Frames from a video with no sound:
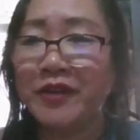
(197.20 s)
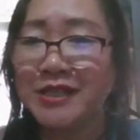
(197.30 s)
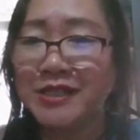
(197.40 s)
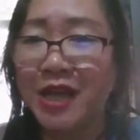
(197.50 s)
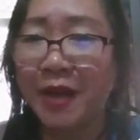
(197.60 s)
For
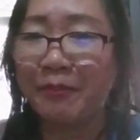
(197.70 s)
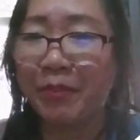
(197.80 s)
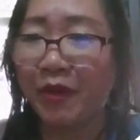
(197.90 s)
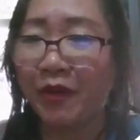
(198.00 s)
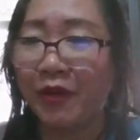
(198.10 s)

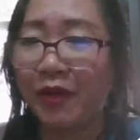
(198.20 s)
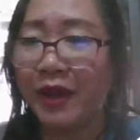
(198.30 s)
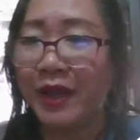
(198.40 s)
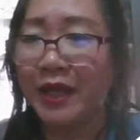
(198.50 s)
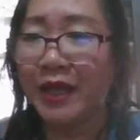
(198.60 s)

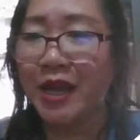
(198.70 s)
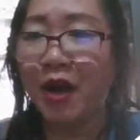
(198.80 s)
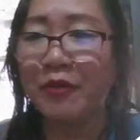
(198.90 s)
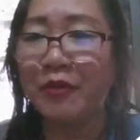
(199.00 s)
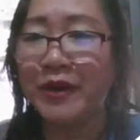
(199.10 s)
example, in
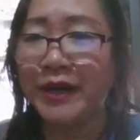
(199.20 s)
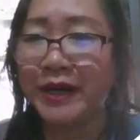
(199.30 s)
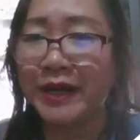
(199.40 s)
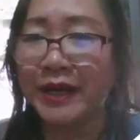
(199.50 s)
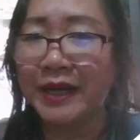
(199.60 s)

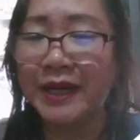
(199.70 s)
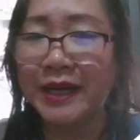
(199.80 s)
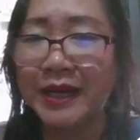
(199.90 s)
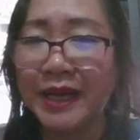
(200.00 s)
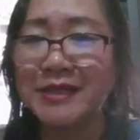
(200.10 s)
our
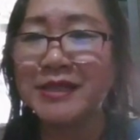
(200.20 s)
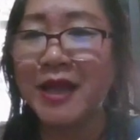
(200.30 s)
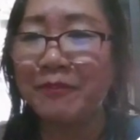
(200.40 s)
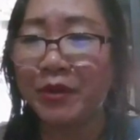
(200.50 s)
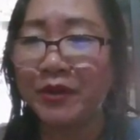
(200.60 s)

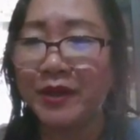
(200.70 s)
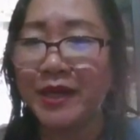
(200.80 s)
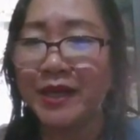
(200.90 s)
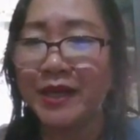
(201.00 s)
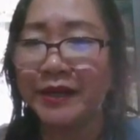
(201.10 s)
example
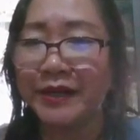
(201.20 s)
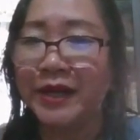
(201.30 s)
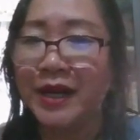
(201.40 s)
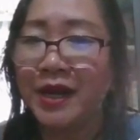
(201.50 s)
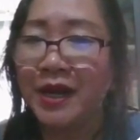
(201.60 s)

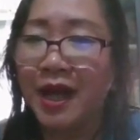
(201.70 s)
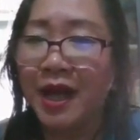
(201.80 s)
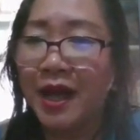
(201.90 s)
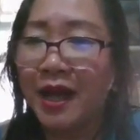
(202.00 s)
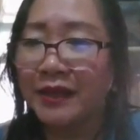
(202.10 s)
here,
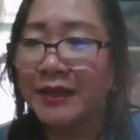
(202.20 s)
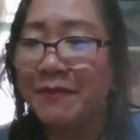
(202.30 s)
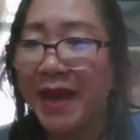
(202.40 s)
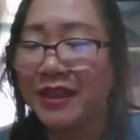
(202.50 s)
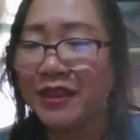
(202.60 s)
the
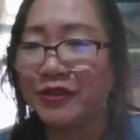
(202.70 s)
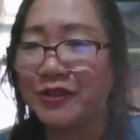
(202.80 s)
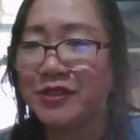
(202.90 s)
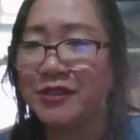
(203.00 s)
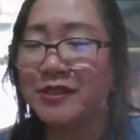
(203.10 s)

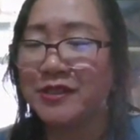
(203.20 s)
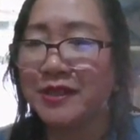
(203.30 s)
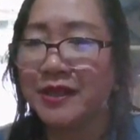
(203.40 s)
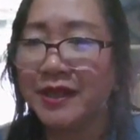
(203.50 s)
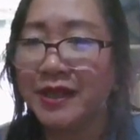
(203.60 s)
methods
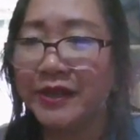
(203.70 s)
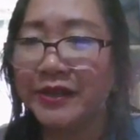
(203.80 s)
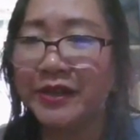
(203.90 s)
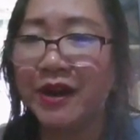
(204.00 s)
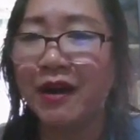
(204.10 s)

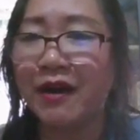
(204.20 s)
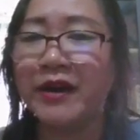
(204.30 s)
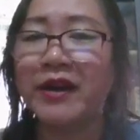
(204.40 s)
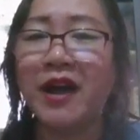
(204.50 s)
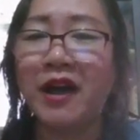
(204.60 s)
here
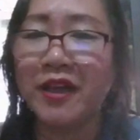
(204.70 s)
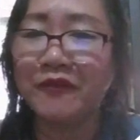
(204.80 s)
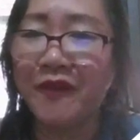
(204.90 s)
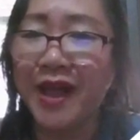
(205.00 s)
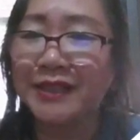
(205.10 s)
are
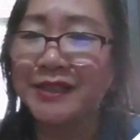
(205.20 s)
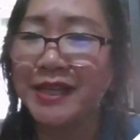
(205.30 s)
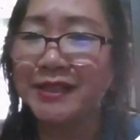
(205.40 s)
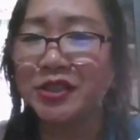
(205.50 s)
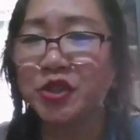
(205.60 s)
a
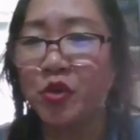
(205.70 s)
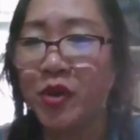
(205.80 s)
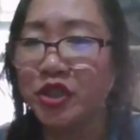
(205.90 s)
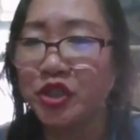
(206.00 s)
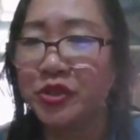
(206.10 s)
validated
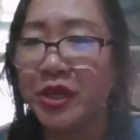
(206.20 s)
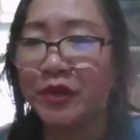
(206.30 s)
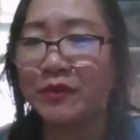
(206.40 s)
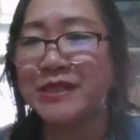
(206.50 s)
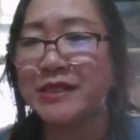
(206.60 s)

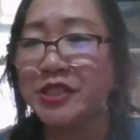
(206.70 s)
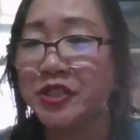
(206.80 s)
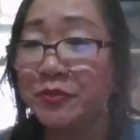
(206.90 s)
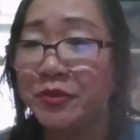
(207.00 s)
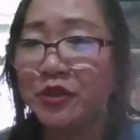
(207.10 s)
questionnaire was
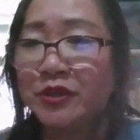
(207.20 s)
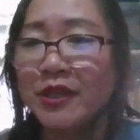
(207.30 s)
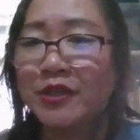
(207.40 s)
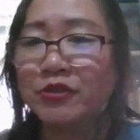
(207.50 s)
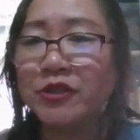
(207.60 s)

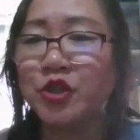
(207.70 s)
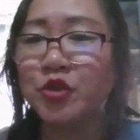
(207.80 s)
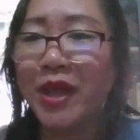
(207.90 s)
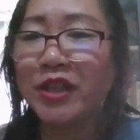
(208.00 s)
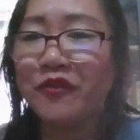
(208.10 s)
distributed to the
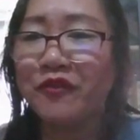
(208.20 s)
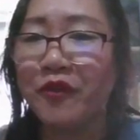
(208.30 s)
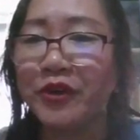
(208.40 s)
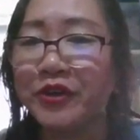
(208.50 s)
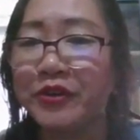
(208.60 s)

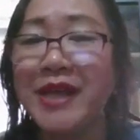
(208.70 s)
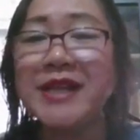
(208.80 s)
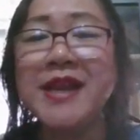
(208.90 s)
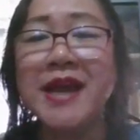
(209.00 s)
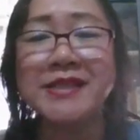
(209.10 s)
24
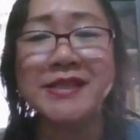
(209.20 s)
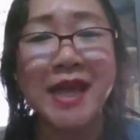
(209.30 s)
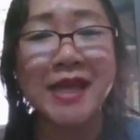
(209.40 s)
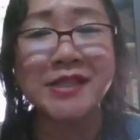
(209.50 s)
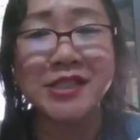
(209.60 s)
grade 9
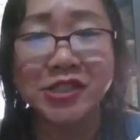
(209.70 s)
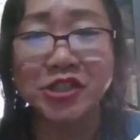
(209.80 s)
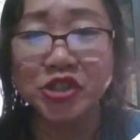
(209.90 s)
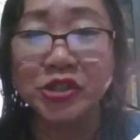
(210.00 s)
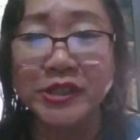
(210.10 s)
science
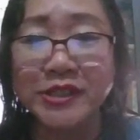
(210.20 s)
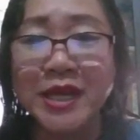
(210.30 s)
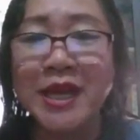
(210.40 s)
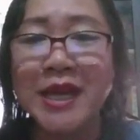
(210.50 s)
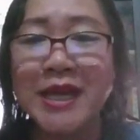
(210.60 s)
teachers
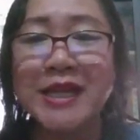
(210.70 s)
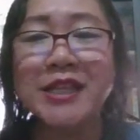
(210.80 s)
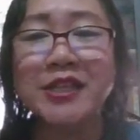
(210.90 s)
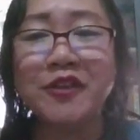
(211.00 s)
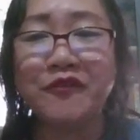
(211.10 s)

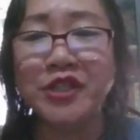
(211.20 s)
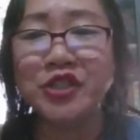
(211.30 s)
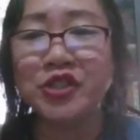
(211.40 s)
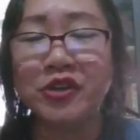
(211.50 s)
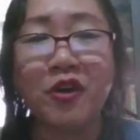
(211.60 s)
in the
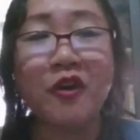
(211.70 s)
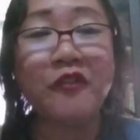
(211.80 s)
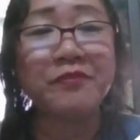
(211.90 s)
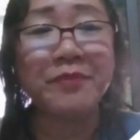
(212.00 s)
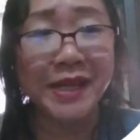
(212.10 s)
division
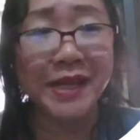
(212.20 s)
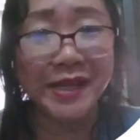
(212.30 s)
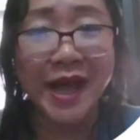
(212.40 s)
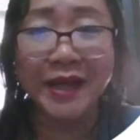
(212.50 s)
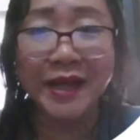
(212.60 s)
of
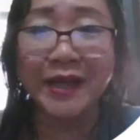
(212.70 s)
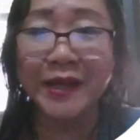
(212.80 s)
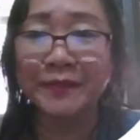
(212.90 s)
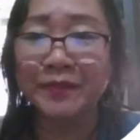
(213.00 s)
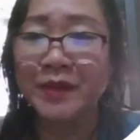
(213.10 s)

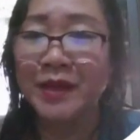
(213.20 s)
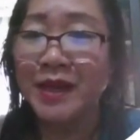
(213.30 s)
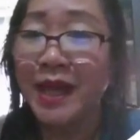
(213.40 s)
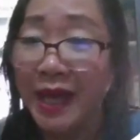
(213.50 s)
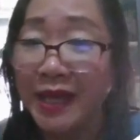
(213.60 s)
Parañaque.
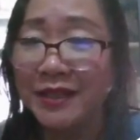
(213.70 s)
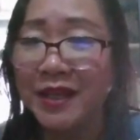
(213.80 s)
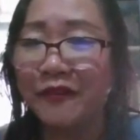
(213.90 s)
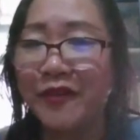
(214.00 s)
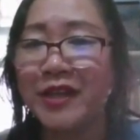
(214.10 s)

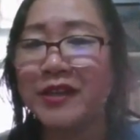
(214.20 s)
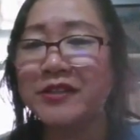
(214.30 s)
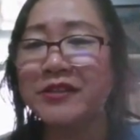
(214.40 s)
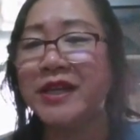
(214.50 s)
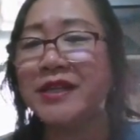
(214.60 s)
And a
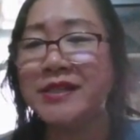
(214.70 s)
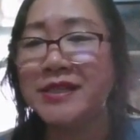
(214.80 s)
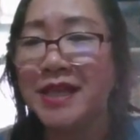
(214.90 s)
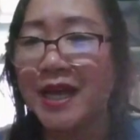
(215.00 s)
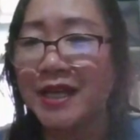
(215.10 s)
final grade
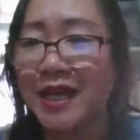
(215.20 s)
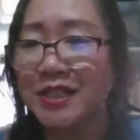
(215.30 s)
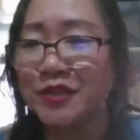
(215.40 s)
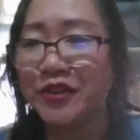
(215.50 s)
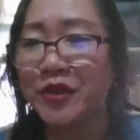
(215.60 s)
in
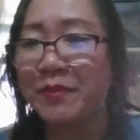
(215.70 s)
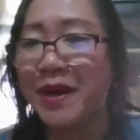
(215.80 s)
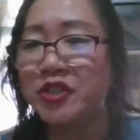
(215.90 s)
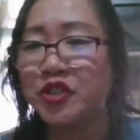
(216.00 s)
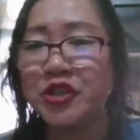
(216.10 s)
science for the
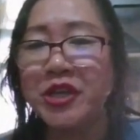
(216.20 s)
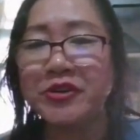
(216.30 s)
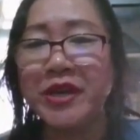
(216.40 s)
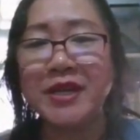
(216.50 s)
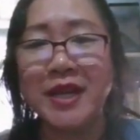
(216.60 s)
past
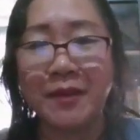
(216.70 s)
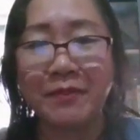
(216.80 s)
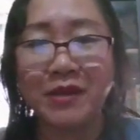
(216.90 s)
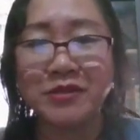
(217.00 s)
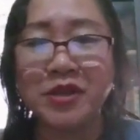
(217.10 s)
three grade
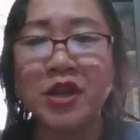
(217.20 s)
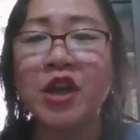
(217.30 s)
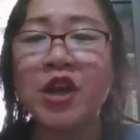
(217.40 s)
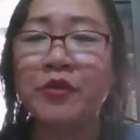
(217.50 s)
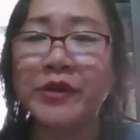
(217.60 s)
levels
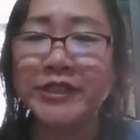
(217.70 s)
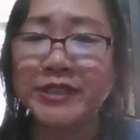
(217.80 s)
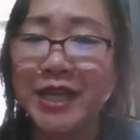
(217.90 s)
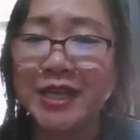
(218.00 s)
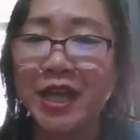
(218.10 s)
were
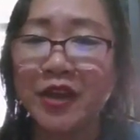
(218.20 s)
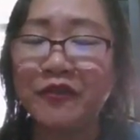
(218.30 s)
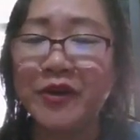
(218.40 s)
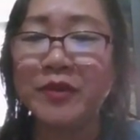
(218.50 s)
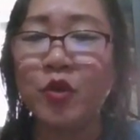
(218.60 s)

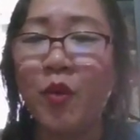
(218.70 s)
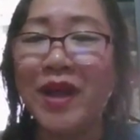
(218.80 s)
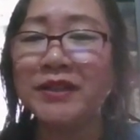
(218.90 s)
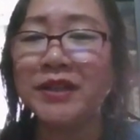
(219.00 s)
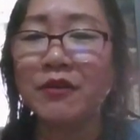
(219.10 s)
taken from the
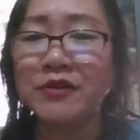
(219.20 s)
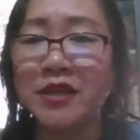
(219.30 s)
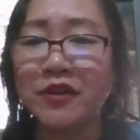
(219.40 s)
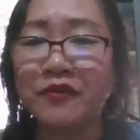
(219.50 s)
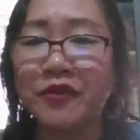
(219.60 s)
1,402